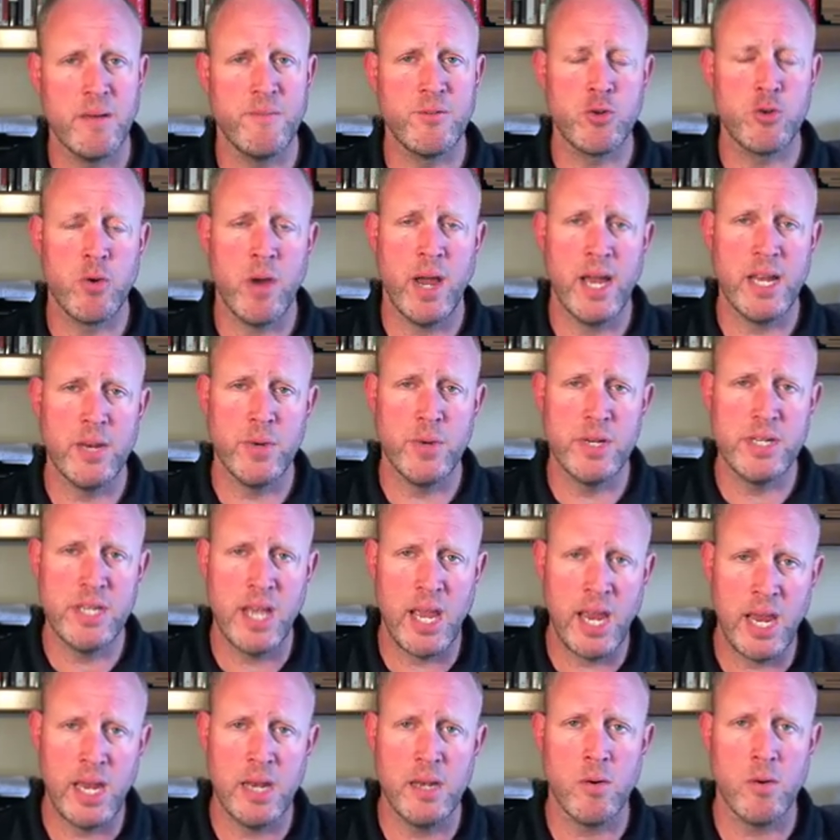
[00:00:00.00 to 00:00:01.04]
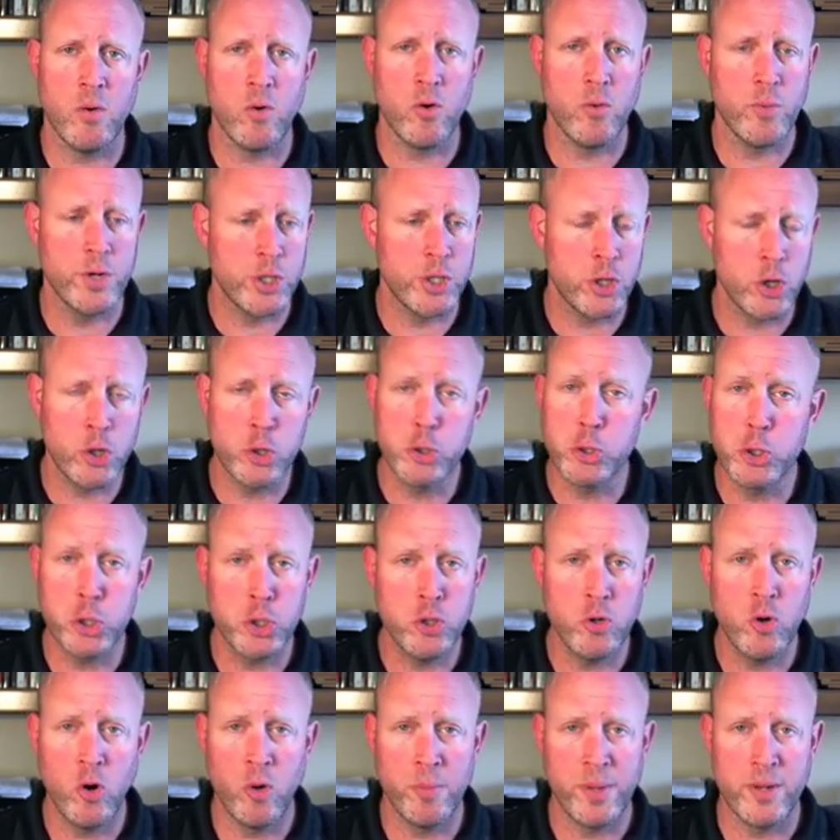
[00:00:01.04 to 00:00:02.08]
of trying to retain or return
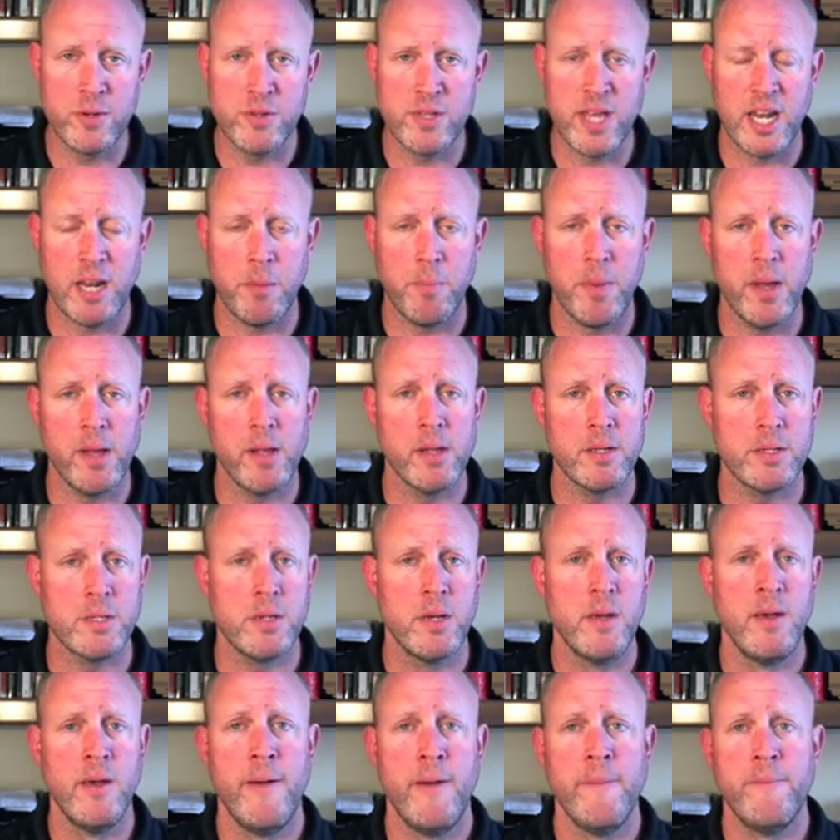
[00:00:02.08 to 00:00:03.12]
to homeostatic balance.